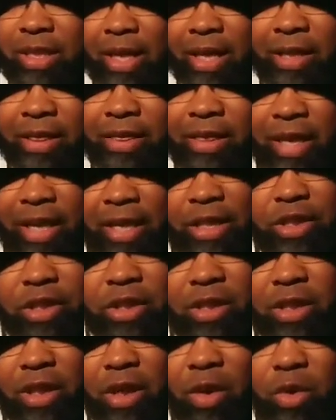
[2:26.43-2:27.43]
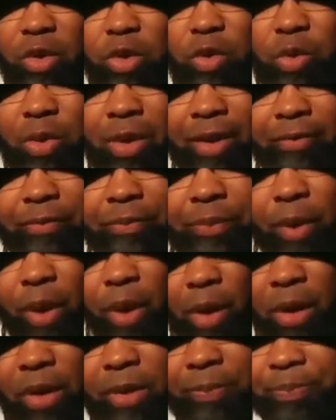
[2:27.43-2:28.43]
say thanks to those who have
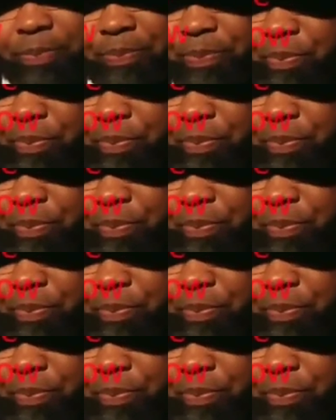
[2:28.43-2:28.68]
bought,